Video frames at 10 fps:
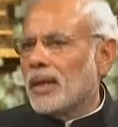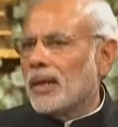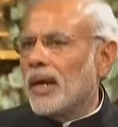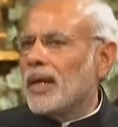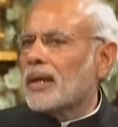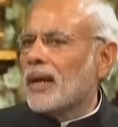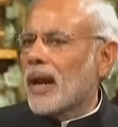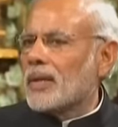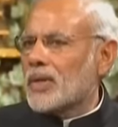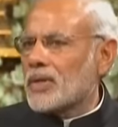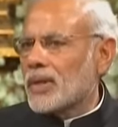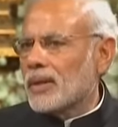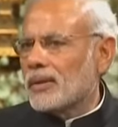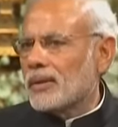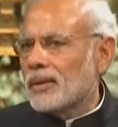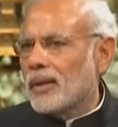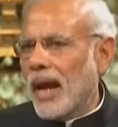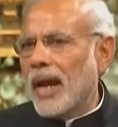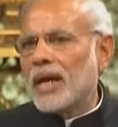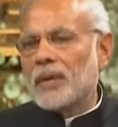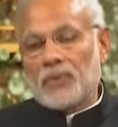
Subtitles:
radicalization and